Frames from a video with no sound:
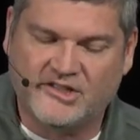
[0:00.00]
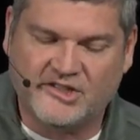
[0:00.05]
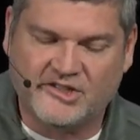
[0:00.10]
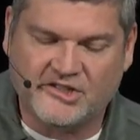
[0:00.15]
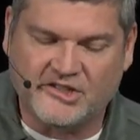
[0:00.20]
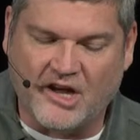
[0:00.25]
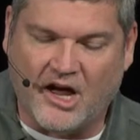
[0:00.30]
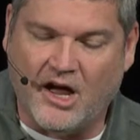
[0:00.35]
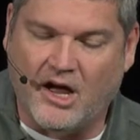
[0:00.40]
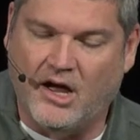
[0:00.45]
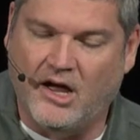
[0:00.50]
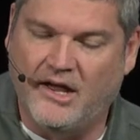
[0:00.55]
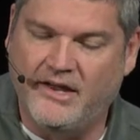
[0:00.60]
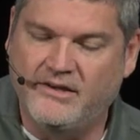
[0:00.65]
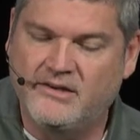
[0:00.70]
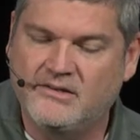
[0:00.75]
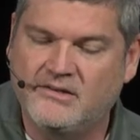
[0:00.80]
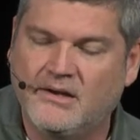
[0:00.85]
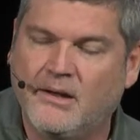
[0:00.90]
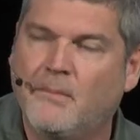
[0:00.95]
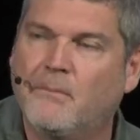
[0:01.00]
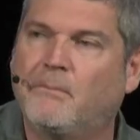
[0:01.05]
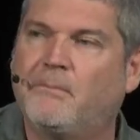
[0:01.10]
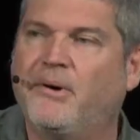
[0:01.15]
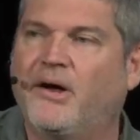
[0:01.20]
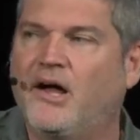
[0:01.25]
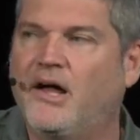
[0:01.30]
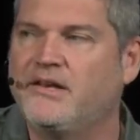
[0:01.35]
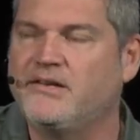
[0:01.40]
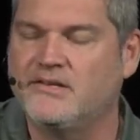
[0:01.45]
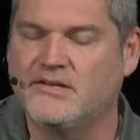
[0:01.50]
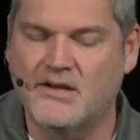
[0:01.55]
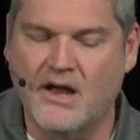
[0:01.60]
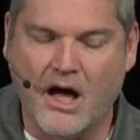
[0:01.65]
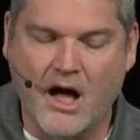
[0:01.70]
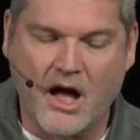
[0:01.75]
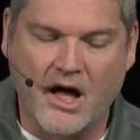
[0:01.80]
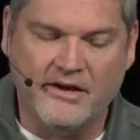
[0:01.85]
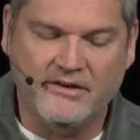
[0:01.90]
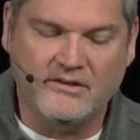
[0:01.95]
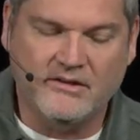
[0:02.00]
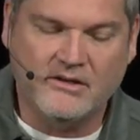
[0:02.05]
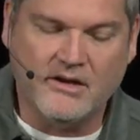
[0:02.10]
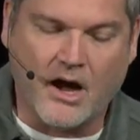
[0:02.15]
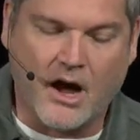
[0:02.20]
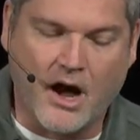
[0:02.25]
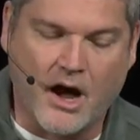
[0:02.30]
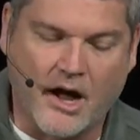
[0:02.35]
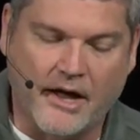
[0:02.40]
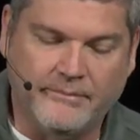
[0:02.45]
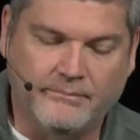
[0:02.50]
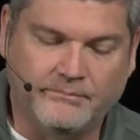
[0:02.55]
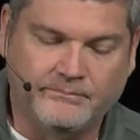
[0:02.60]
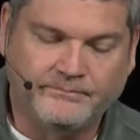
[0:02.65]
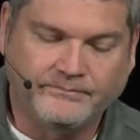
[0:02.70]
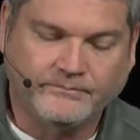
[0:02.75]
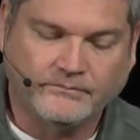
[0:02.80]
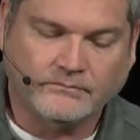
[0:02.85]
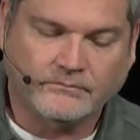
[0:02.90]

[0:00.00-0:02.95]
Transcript: Son, but not God